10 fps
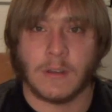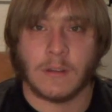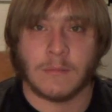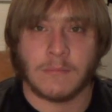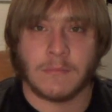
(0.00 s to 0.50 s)

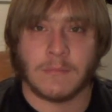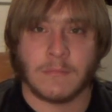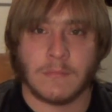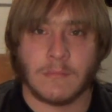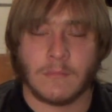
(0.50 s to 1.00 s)

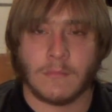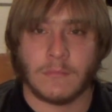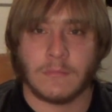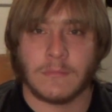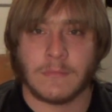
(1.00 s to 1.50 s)

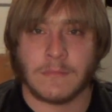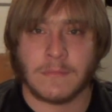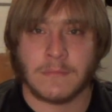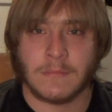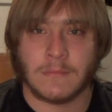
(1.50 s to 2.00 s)

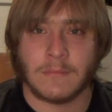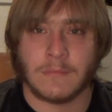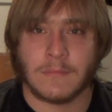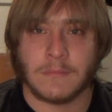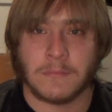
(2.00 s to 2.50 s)

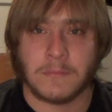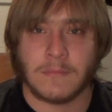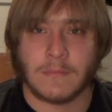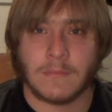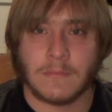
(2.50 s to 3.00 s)

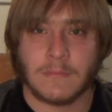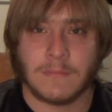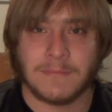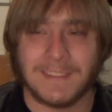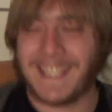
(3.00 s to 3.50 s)

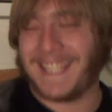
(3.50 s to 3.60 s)
(not speaking)